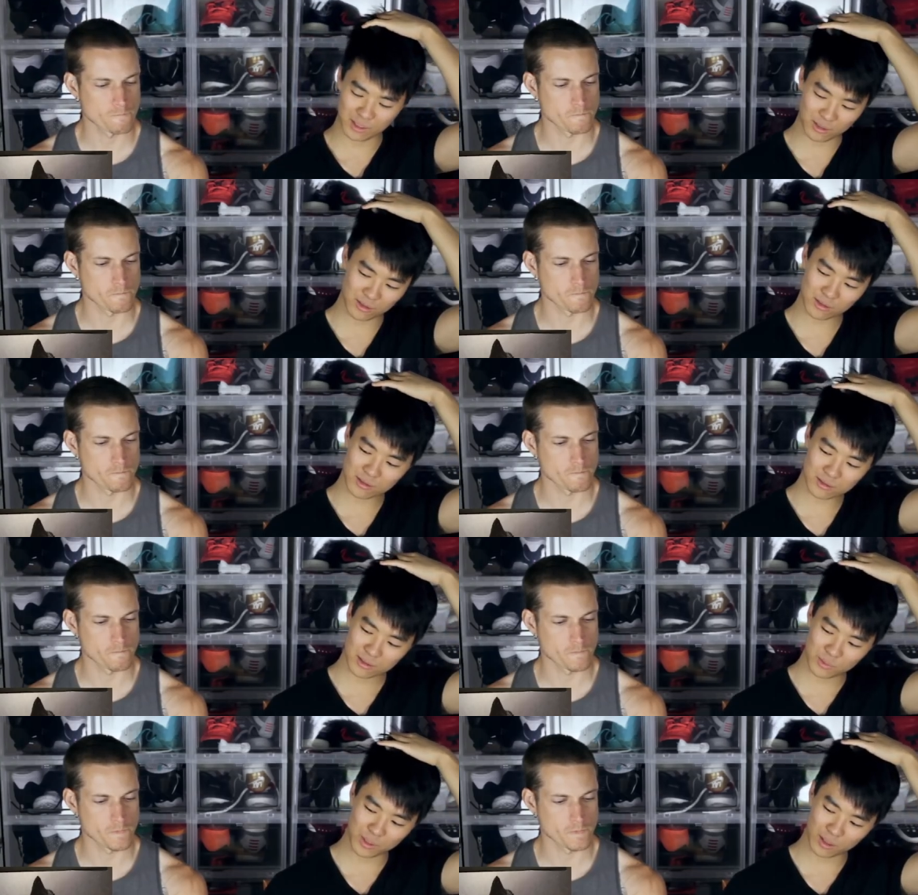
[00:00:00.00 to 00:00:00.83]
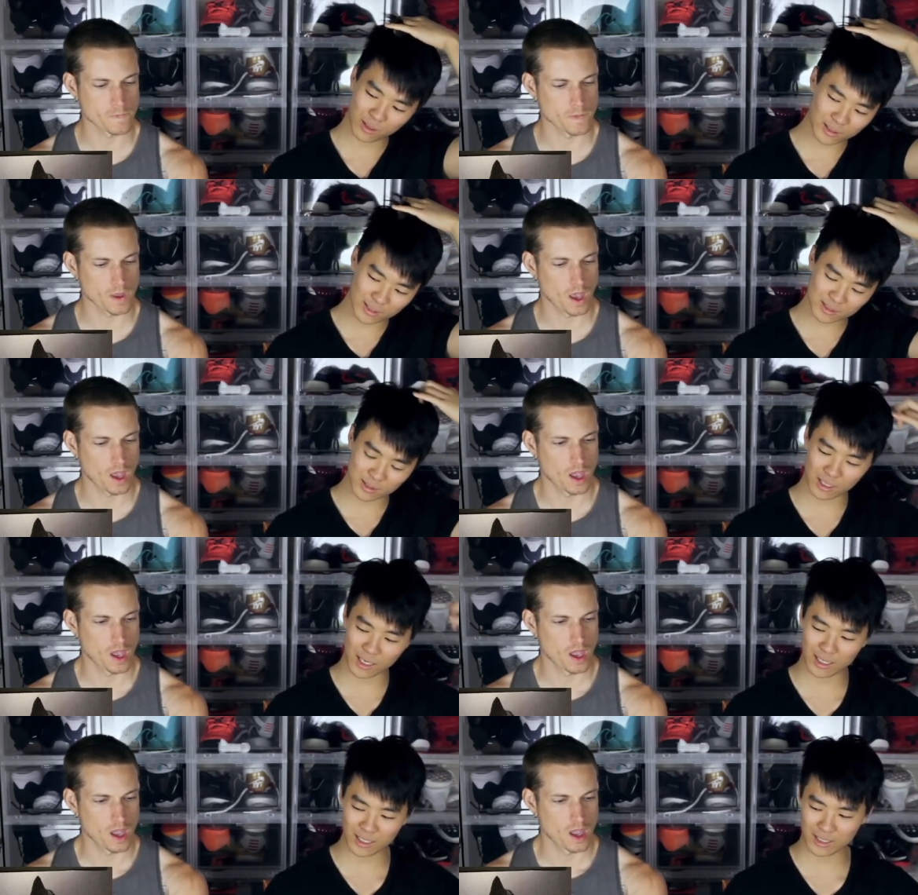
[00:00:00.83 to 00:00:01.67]
Speaker 1: dude, to be honest.
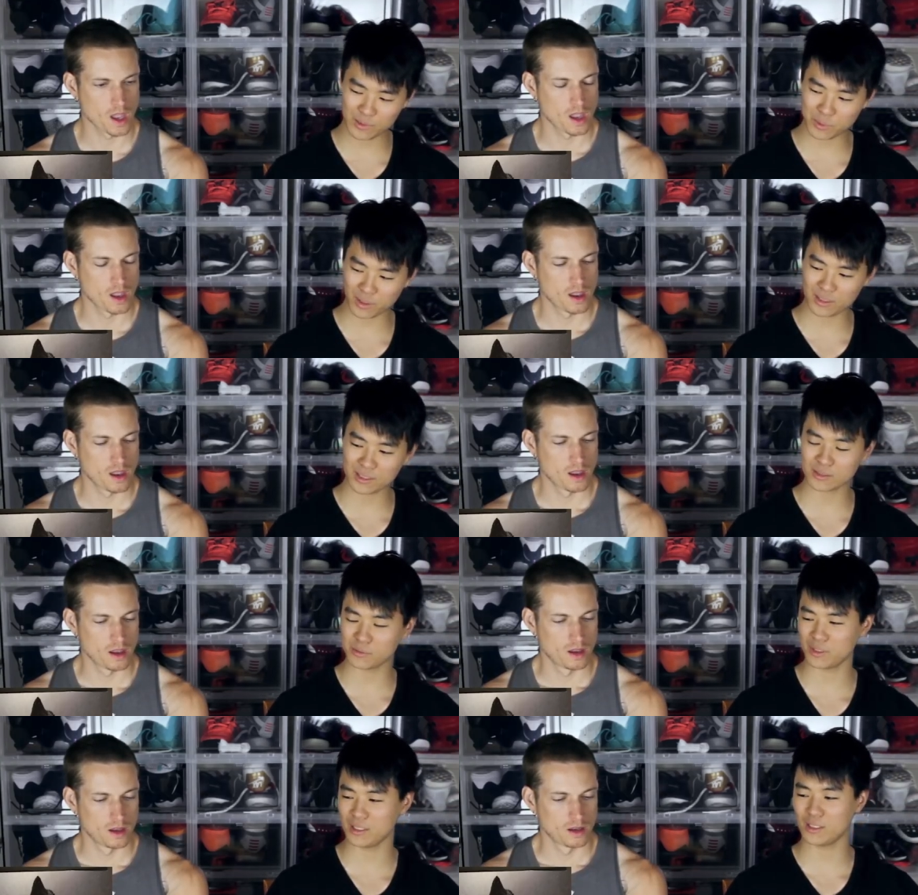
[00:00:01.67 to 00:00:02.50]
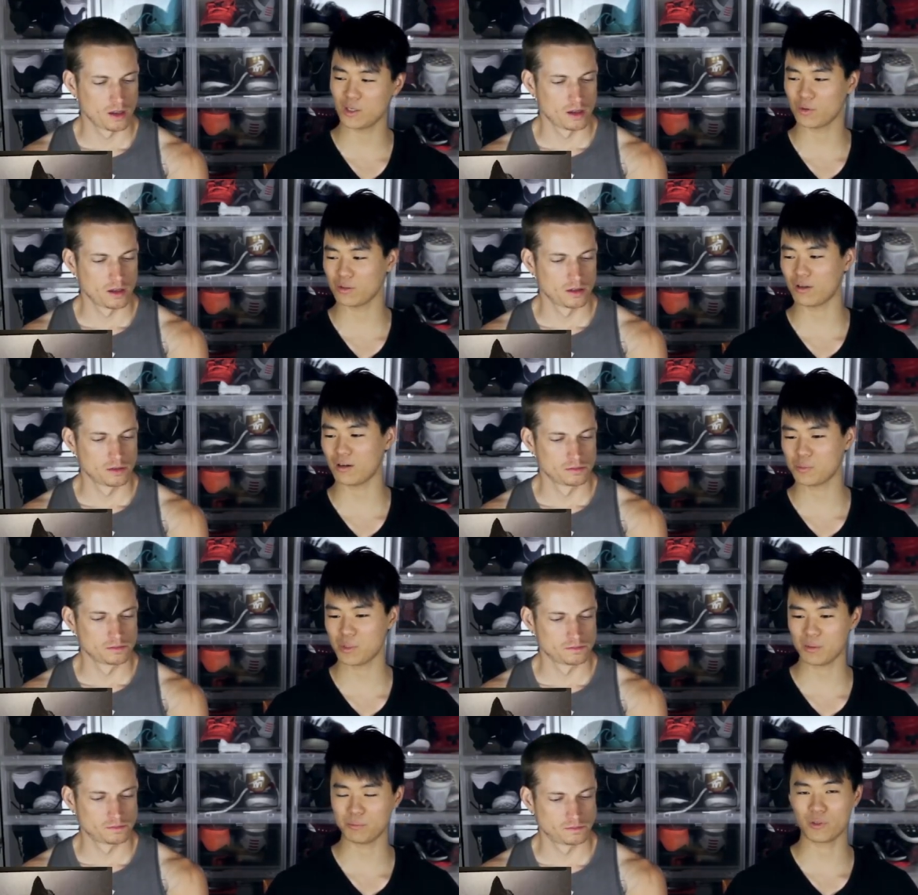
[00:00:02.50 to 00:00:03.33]
He probably doesn't really know a lot
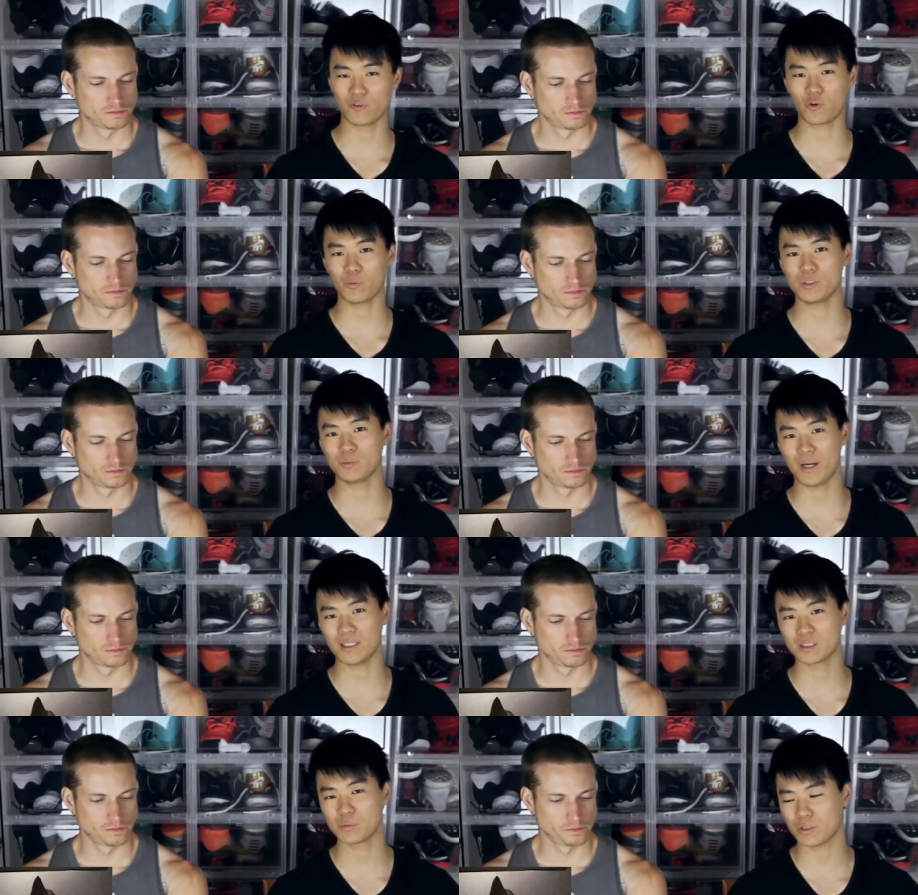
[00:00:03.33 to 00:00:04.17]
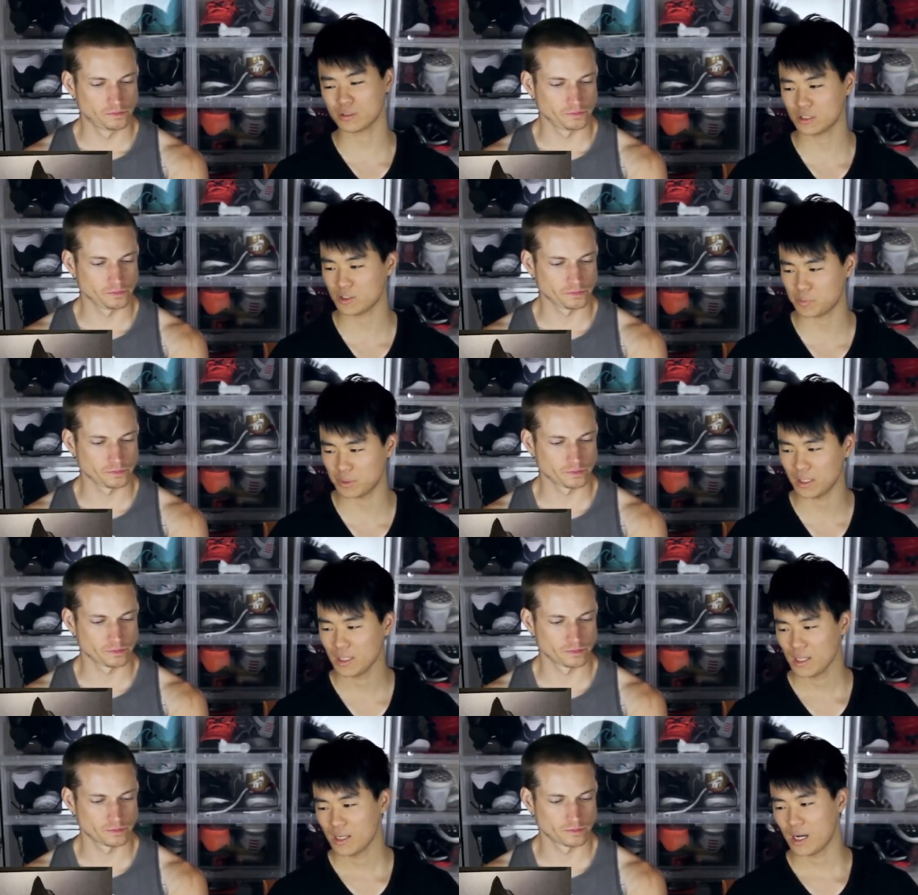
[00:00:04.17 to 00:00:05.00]
about performance basketball stuff,
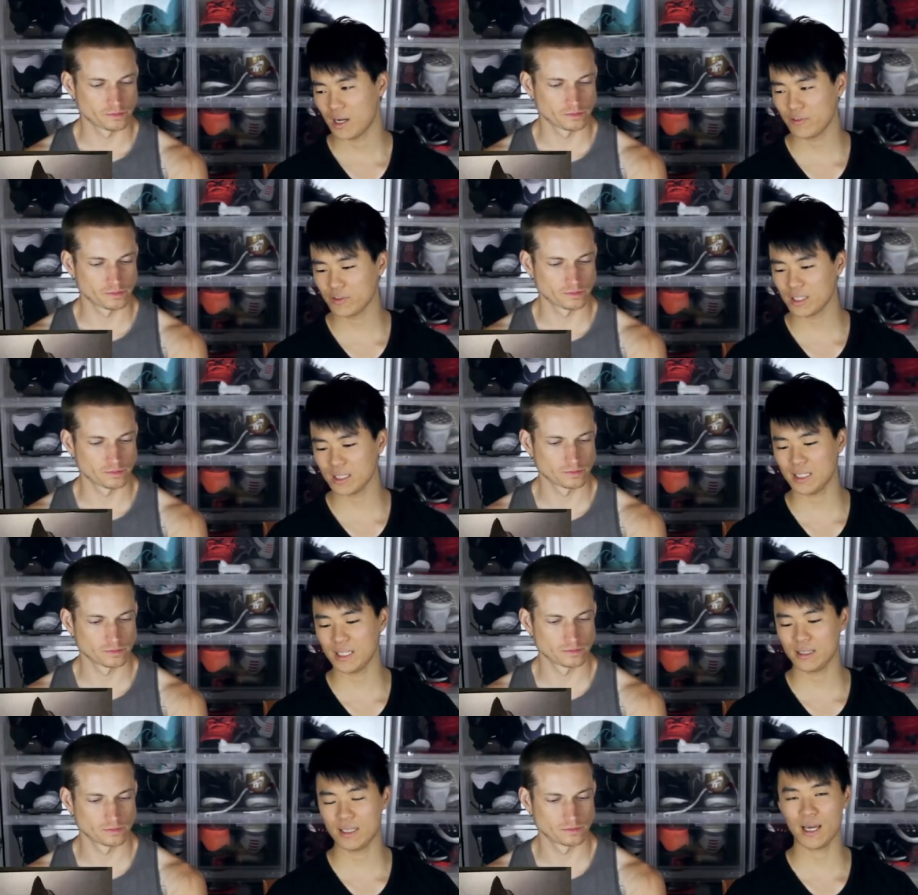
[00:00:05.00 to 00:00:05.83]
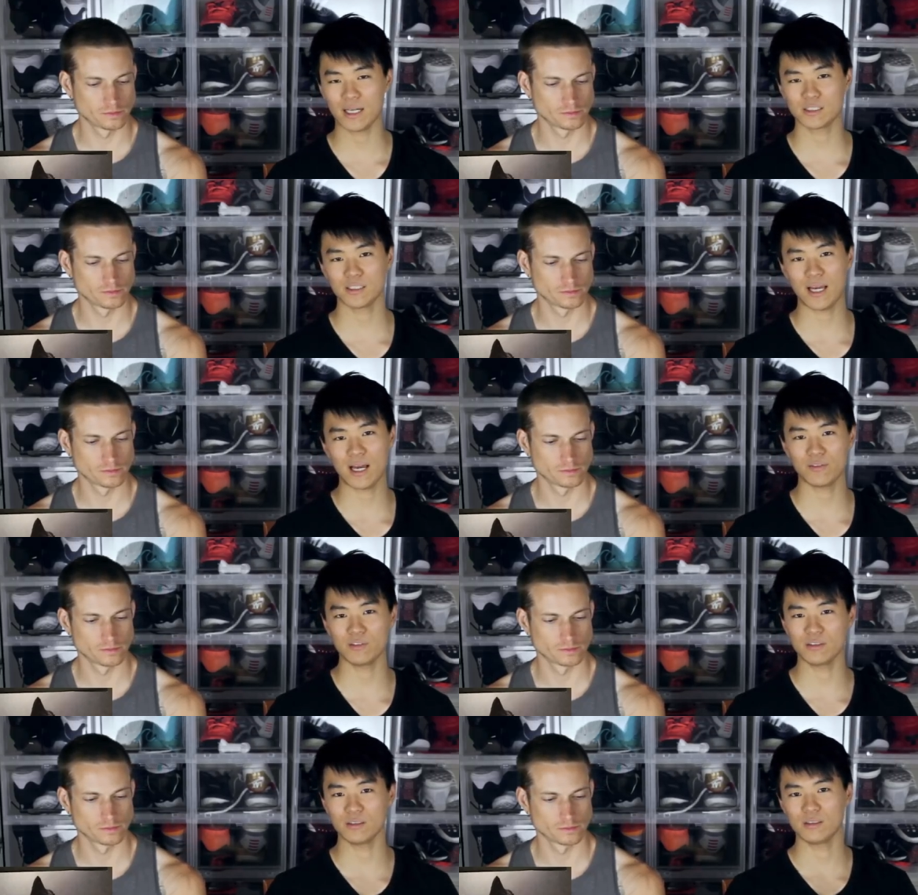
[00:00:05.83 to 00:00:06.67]
but I feel like they actually
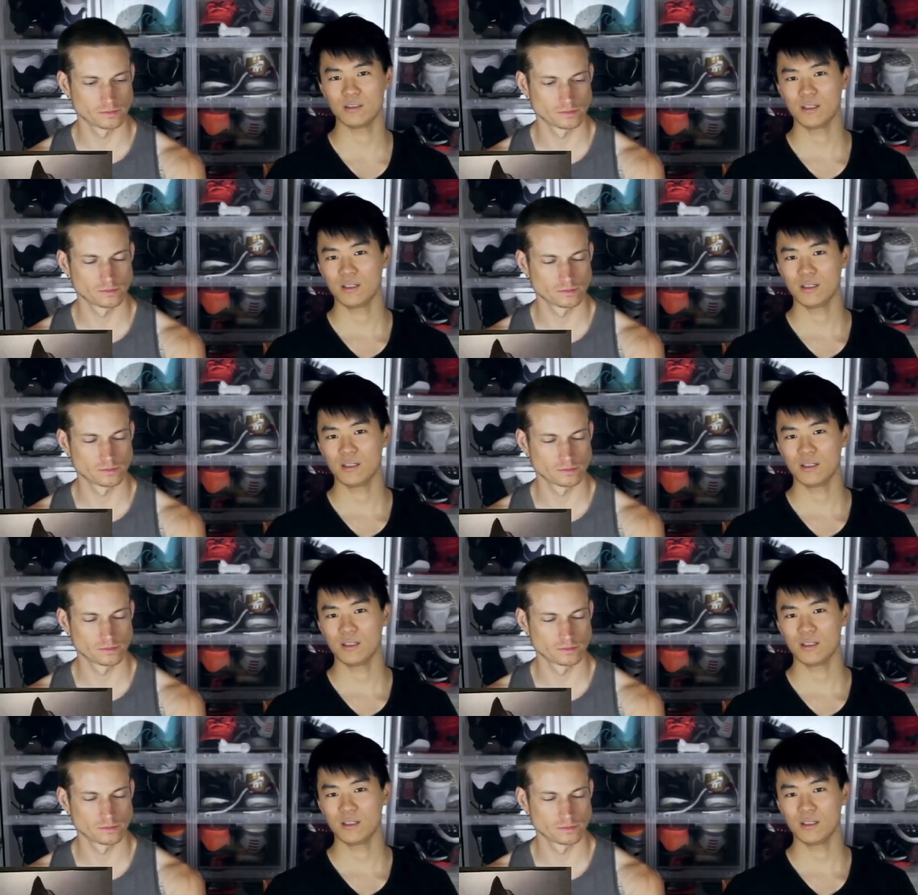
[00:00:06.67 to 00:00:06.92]
have a...